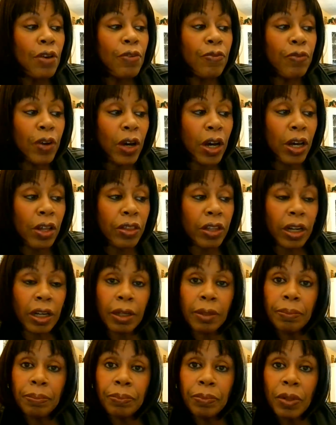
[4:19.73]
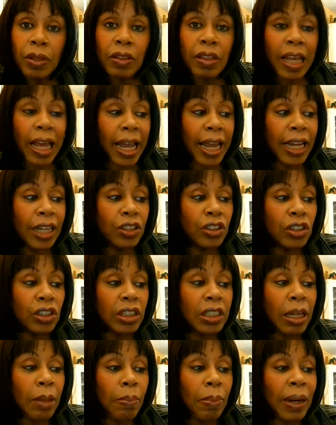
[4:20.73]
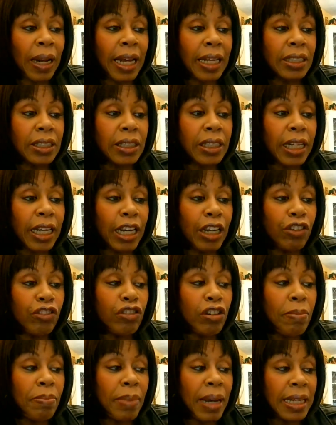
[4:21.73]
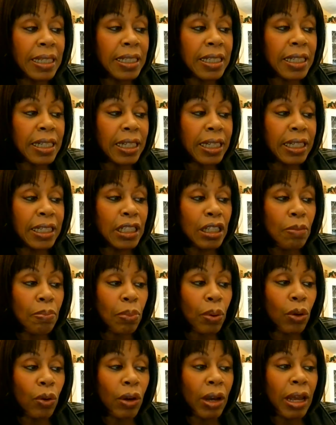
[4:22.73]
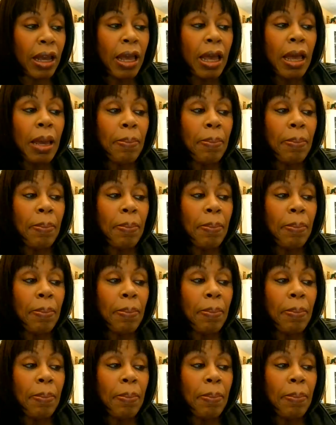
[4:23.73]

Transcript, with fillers: Further, the agency plans to incrementally deploy